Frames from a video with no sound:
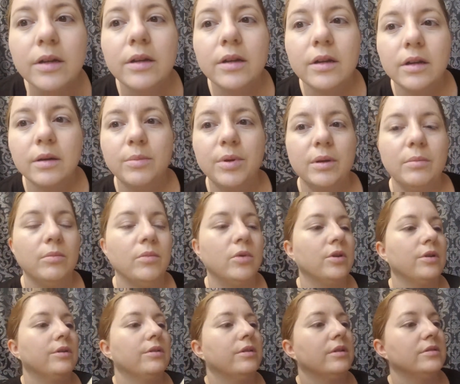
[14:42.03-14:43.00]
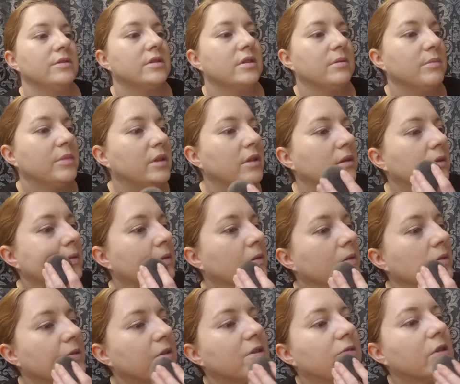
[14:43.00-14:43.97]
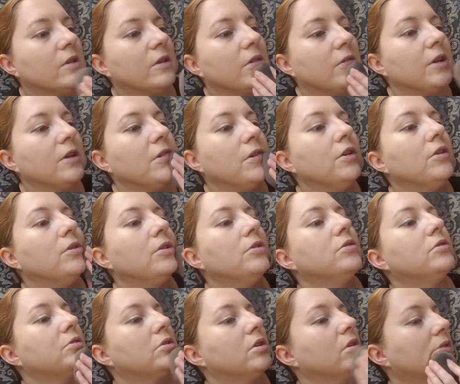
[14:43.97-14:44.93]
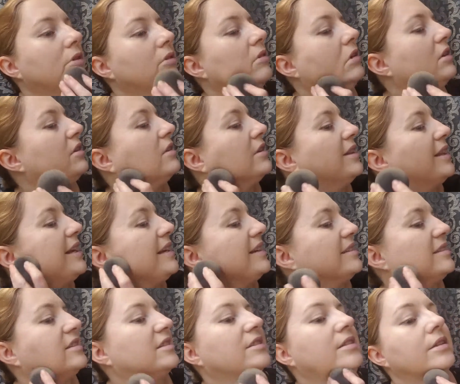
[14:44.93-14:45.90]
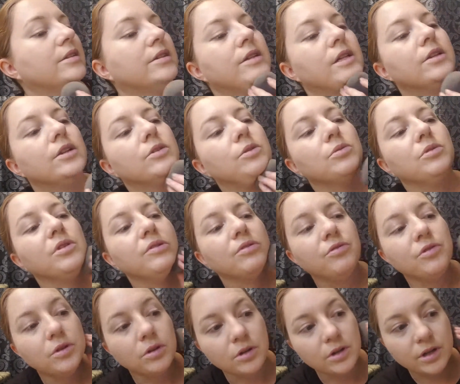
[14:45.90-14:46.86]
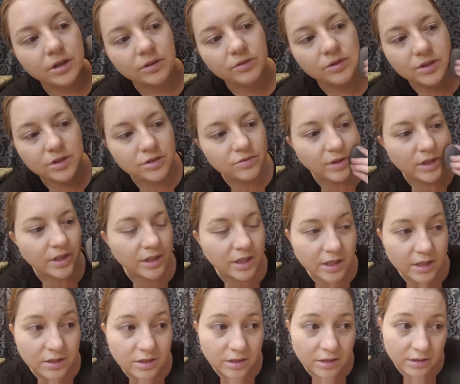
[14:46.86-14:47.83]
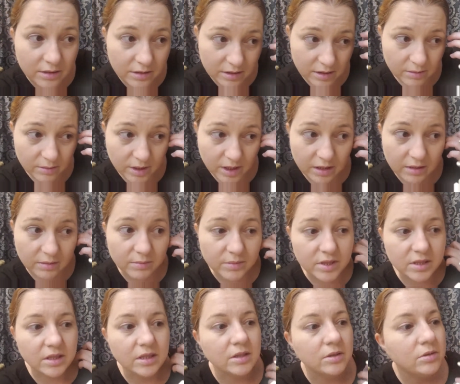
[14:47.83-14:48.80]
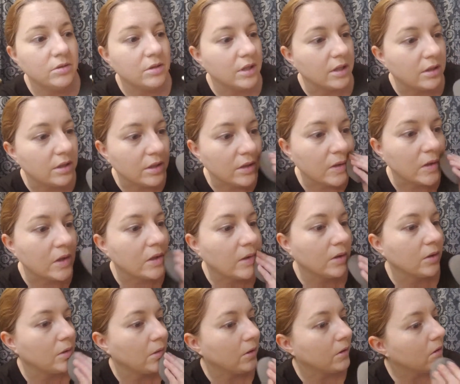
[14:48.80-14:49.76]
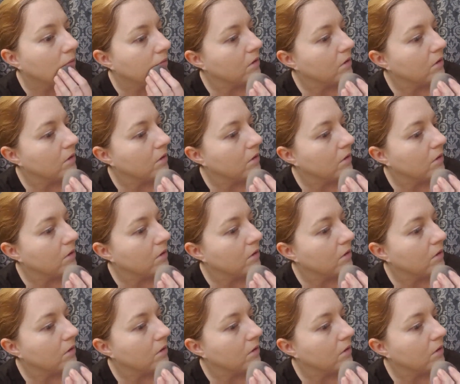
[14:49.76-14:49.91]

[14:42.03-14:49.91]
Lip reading: a bit more than some of the others that I use. Nonetheless, with a full coverage foundation, sometimes they do tend to gather.